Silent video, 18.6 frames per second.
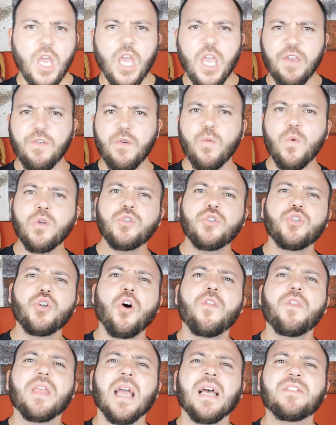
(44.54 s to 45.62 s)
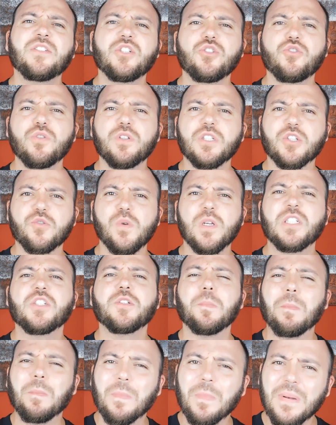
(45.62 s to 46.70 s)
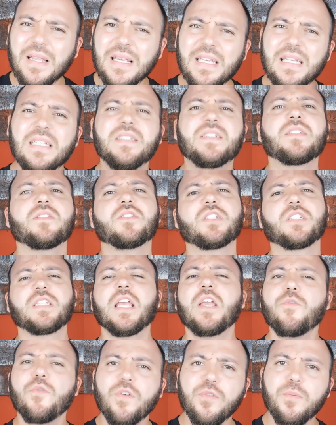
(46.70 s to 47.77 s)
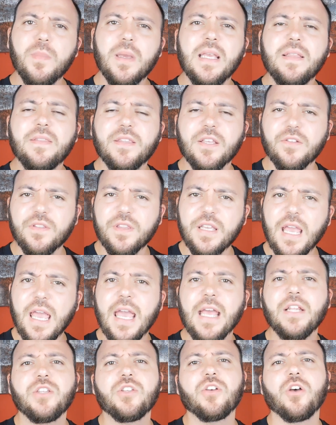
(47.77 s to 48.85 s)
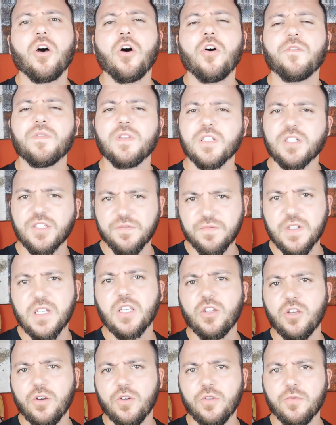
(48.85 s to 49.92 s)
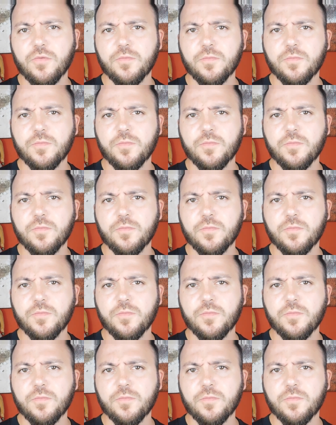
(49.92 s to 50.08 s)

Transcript: If you want to know the answer to this question, please stay with me till the end of this video.